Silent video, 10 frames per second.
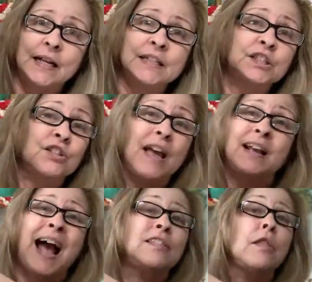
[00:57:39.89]
It's
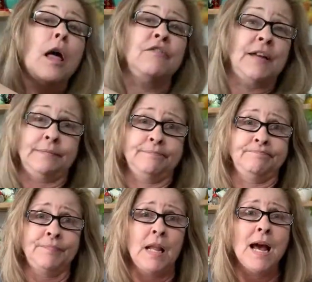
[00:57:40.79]
like, I love it.
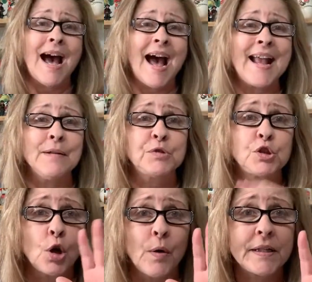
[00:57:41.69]
I am
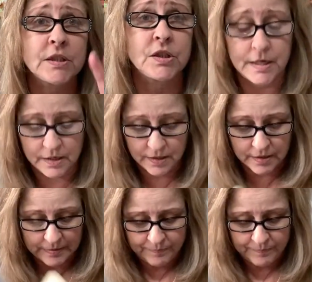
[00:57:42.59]
so excited.